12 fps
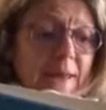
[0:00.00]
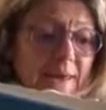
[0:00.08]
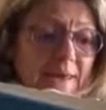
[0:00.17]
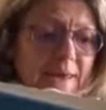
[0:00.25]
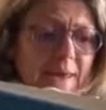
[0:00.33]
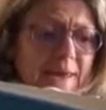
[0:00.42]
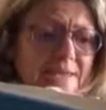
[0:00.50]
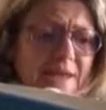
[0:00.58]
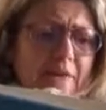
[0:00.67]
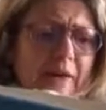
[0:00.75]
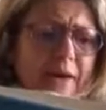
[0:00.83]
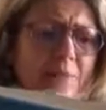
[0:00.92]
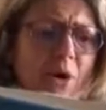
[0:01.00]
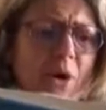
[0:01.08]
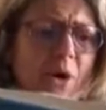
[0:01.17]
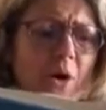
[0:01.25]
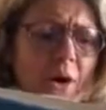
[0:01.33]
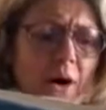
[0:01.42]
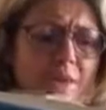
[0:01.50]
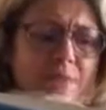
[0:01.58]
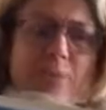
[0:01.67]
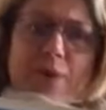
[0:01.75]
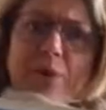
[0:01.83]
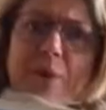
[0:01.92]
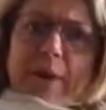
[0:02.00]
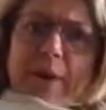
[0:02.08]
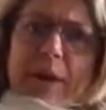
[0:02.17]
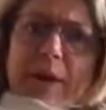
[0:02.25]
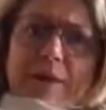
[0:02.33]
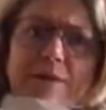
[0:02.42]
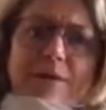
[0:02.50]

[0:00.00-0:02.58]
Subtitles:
Is there any more? Asked Pooh quickly.